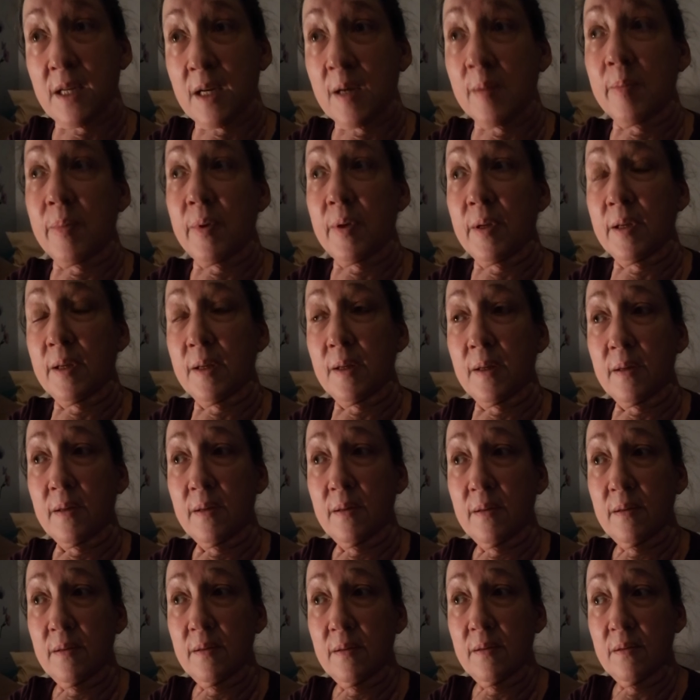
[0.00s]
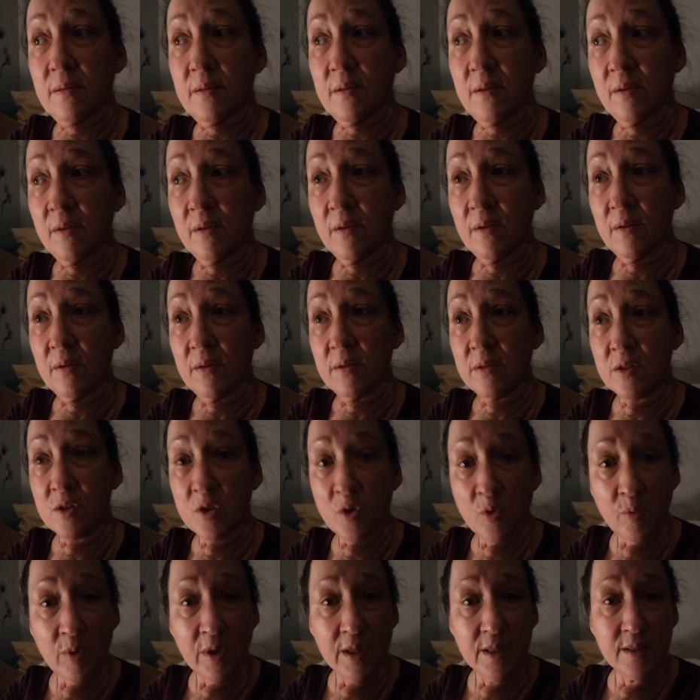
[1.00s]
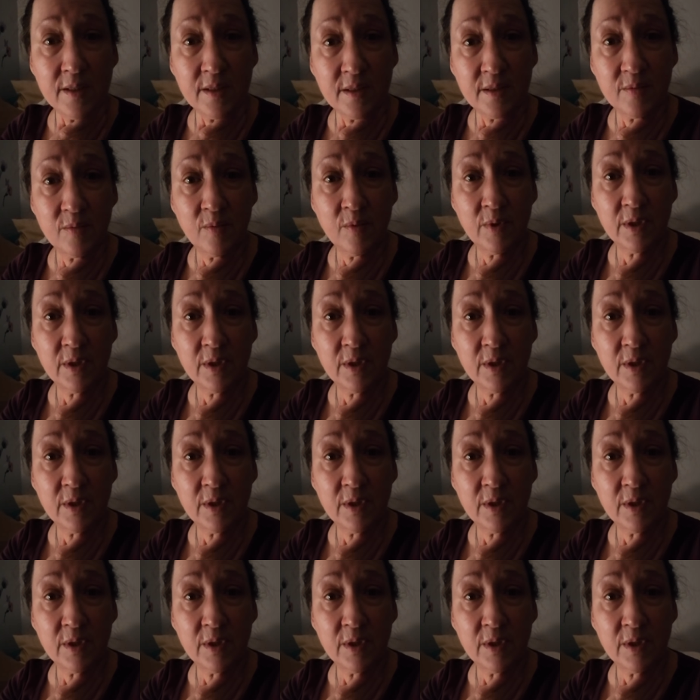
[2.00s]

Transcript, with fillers: up. So what's